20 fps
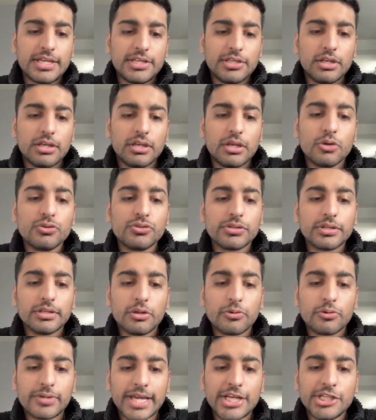
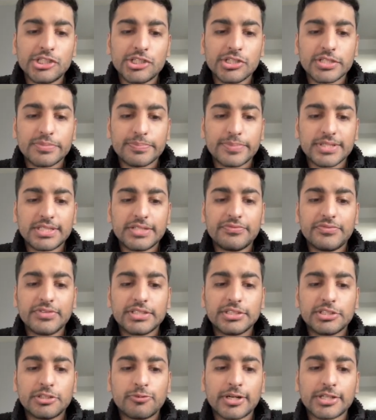location
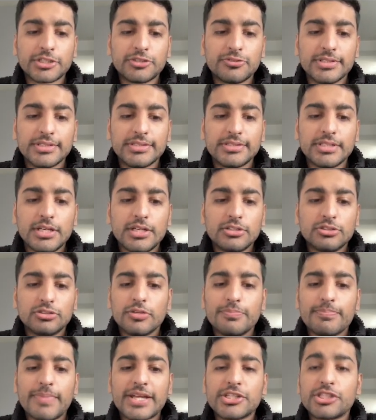specific directories, so
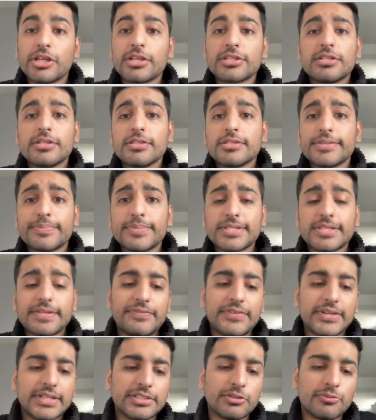Manchester
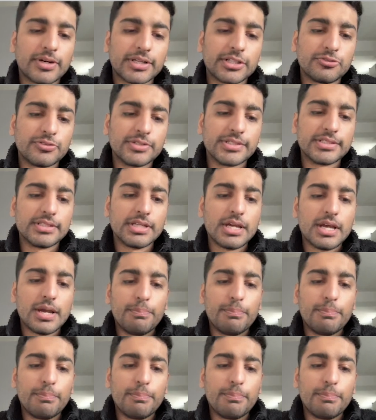specific directories,